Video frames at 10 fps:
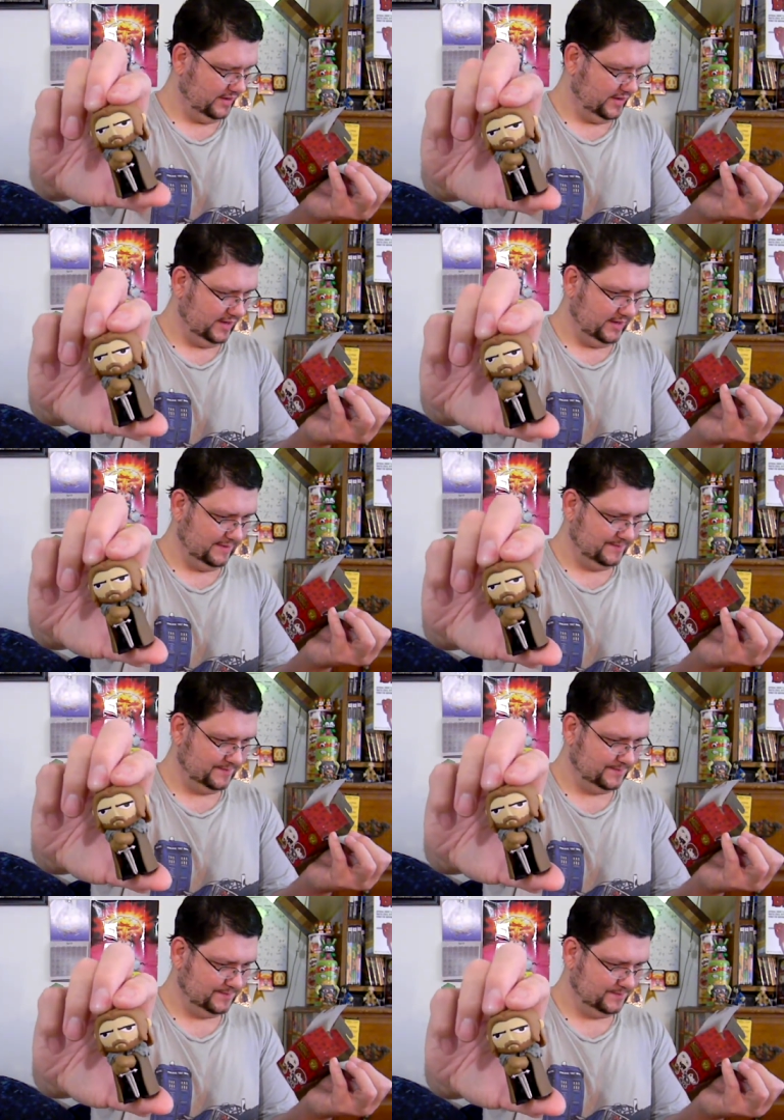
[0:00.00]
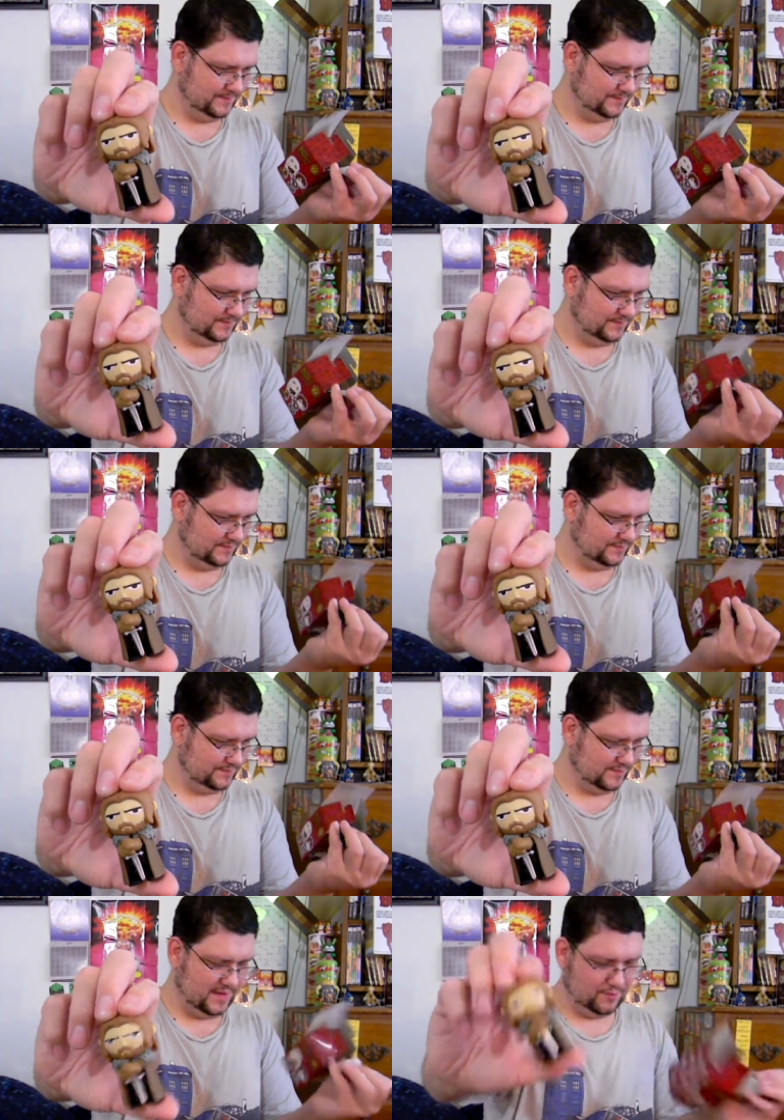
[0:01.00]
Um,
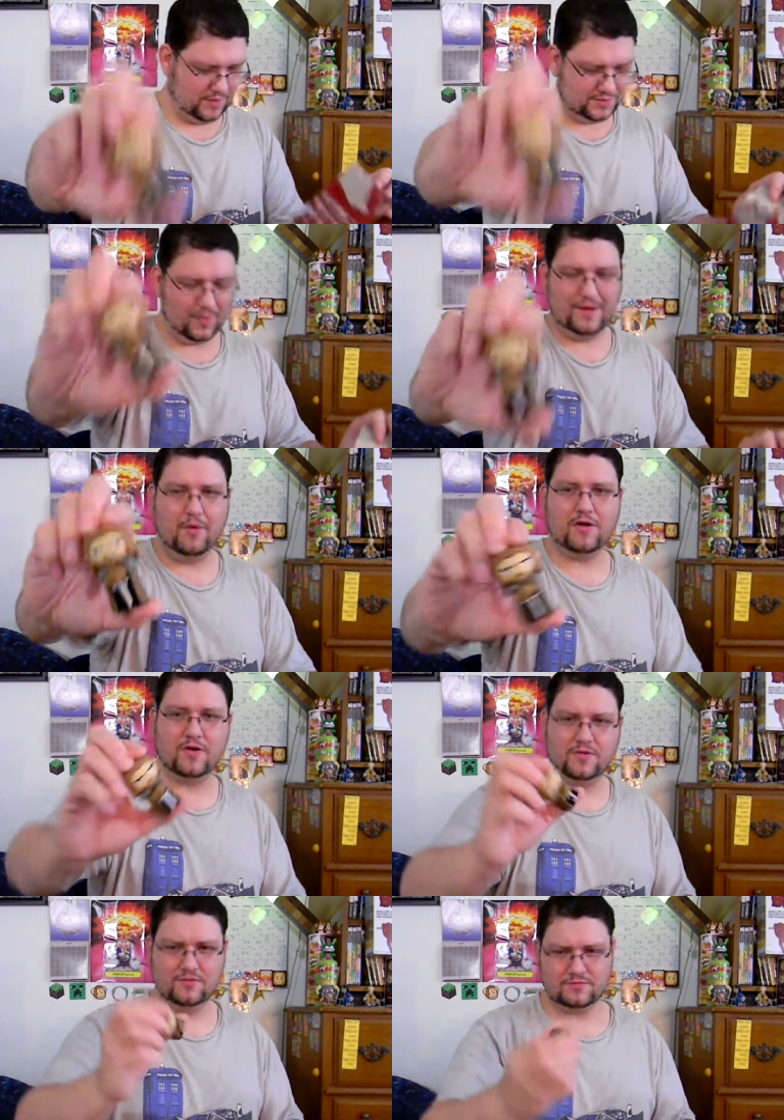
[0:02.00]
I want the White Walker.